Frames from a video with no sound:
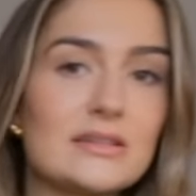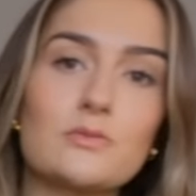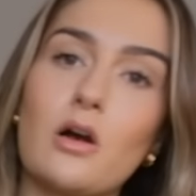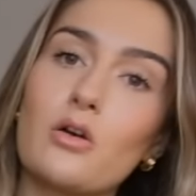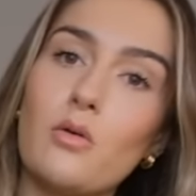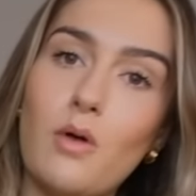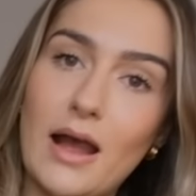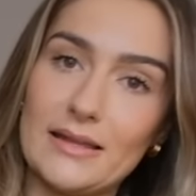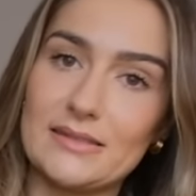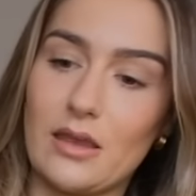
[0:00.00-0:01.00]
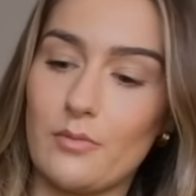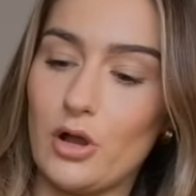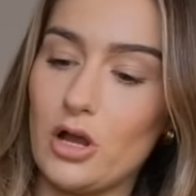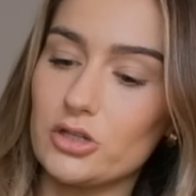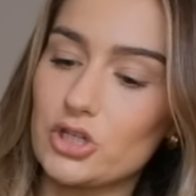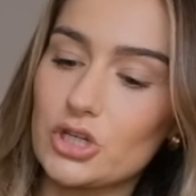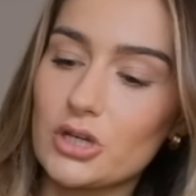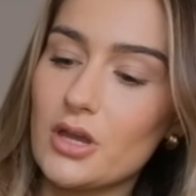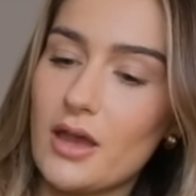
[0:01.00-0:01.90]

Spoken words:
this one quite so much.